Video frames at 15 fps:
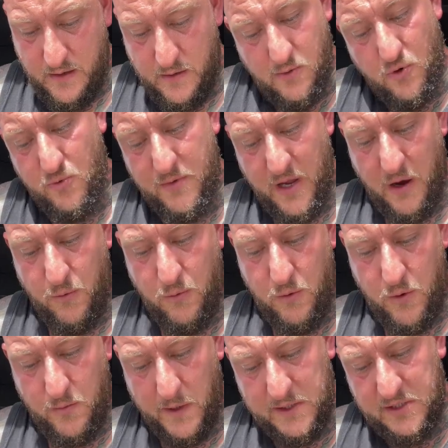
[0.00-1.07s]
All my old
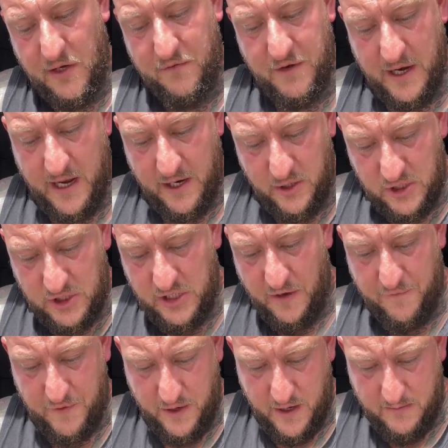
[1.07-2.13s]
wooden ones over there, they've got stuff
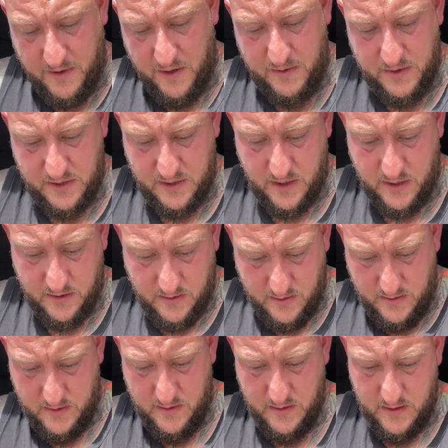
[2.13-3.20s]
on at the moment, so
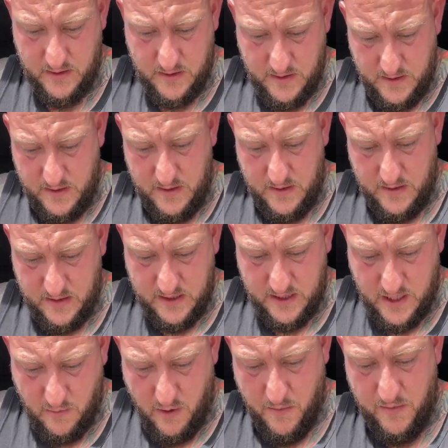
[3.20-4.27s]
this is
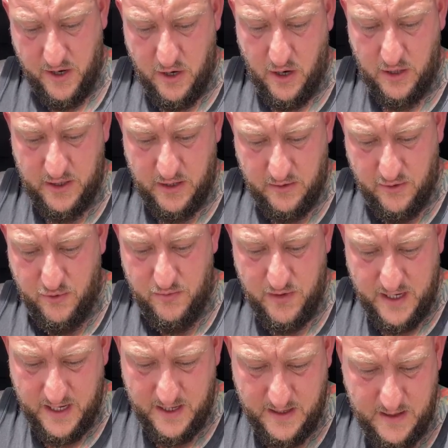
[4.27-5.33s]
the one we got. I don't
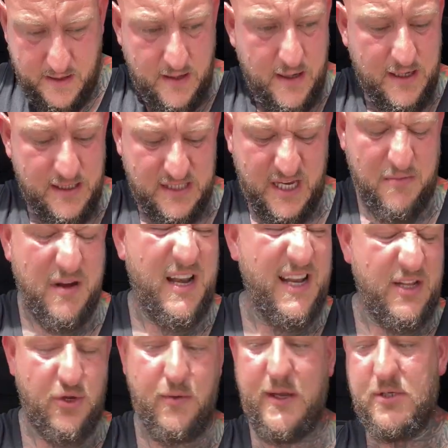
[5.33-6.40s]
normally typically
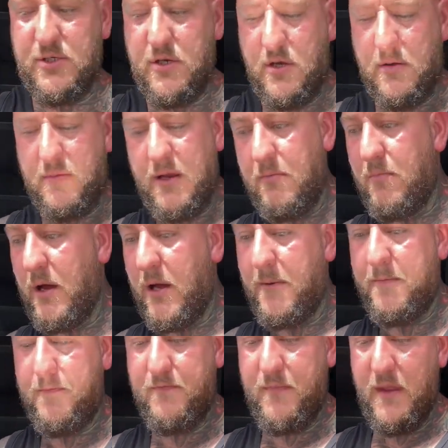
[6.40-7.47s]
do it, do you know what I mean? But
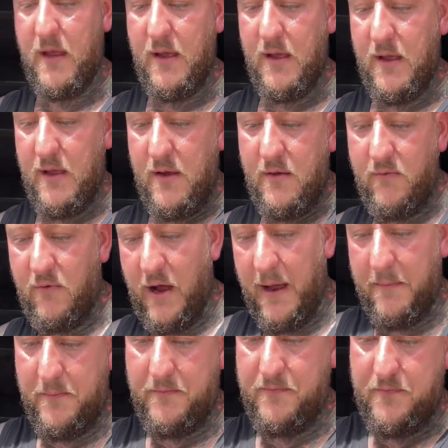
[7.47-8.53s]
right,
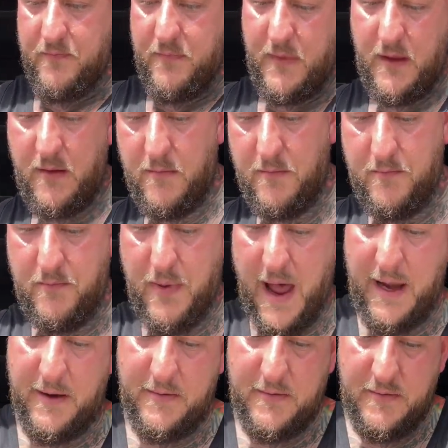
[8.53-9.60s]
bang,
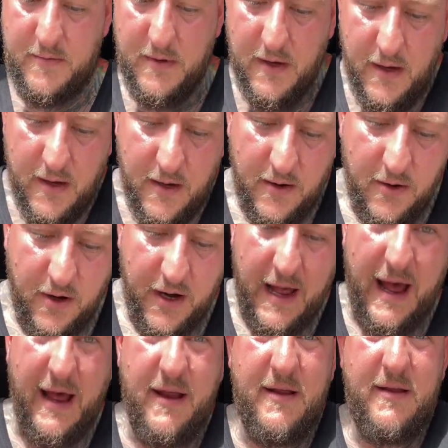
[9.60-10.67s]
look at
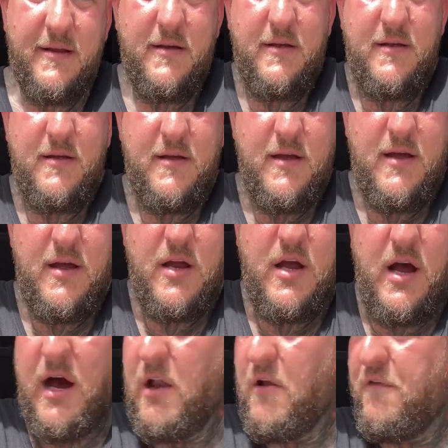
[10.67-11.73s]
that,
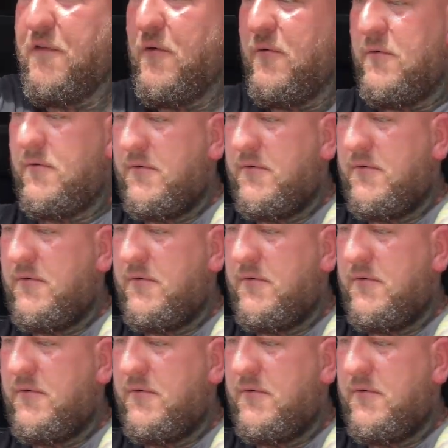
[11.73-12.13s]
colourful,